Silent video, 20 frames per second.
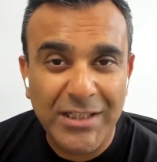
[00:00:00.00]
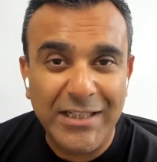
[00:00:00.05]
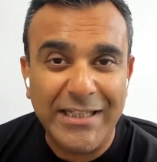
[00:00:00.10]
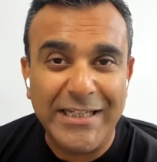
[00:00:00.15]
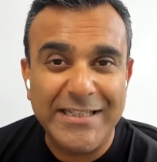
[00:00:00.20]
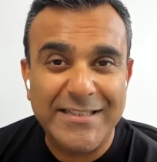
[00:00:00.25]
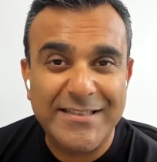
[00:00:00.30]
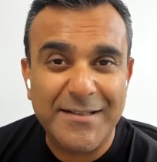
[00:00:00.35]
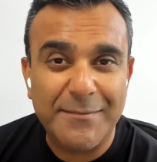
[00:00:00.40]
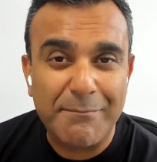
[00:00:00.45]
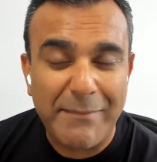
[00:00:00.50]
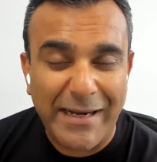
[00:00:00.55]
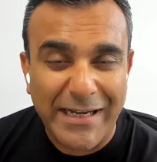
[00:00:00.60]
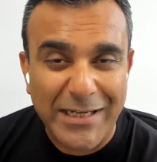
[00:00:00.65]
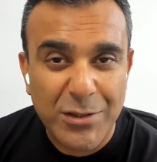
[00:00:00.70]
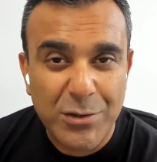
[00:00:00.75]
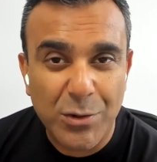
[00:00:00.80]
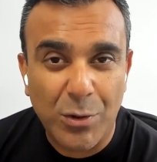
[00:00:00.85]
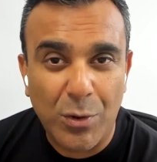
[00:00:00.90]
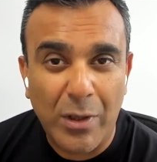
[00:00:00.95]
he's a
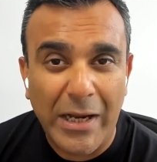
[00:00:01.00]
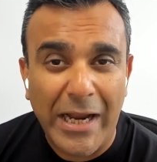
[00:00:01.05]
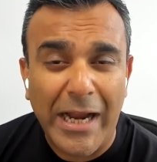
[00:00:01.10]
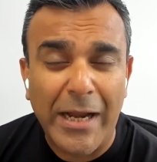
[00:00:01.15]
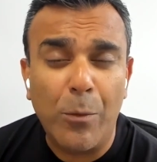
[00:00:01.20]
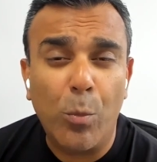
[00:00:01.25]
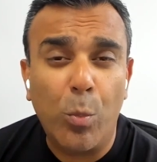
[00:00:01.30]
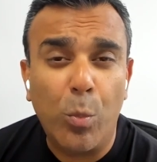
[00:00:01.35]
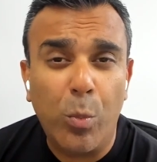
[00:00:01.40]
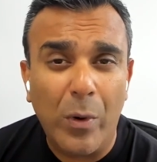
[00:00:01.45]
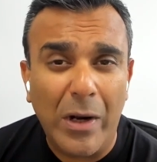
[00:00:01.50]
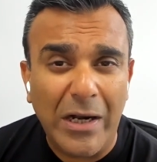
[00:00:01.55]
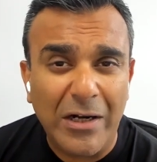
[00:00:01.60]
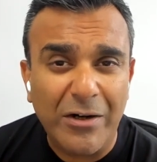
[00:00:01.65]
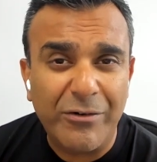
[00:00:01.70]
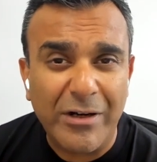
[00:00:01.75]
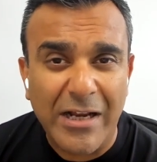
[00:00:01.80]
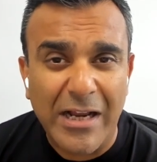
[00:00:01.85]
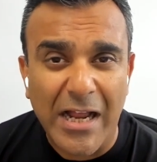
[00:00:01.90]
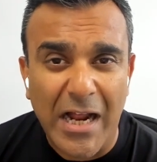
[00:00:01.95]
mentor, and well
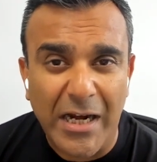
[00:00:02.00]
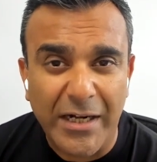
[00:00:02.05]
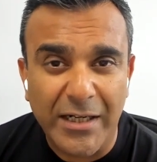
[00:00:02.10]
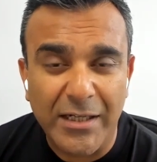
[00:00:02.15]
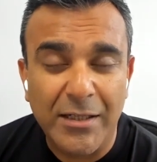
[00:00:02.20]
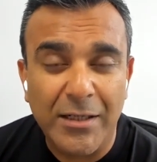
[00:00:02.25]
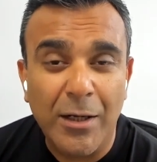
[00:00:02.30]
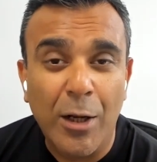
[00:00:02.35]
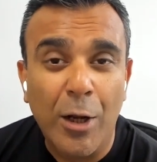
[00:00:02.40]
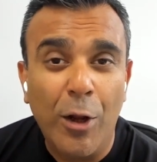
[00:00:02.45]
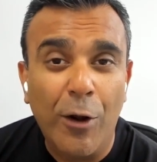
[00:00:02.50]
regarded